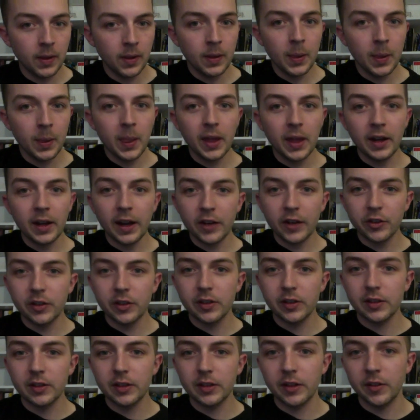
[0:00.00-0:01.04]
And I actually
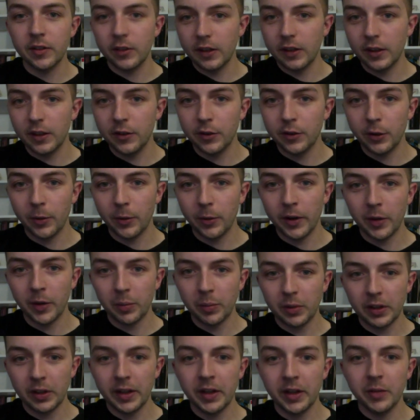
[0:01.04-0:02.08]
think that's the easier way to
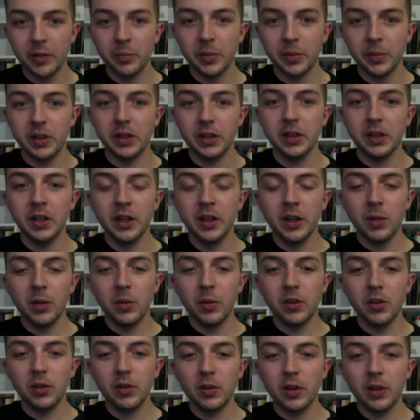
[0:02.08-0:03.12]
play it, but when
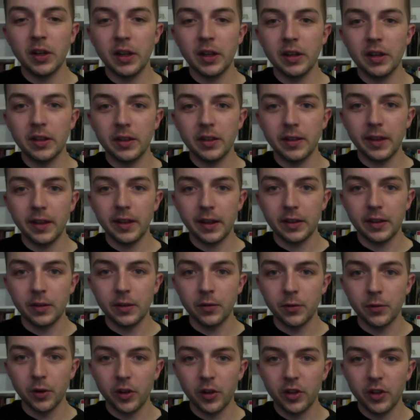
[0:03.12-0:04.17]
you look at like the
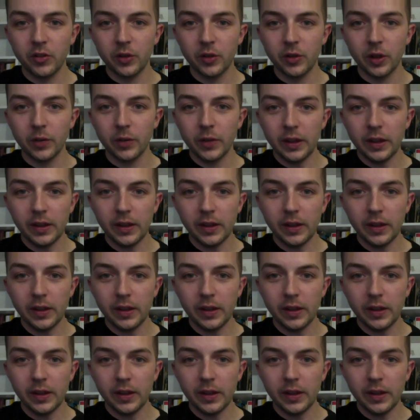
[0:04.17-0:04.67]
footage of Keith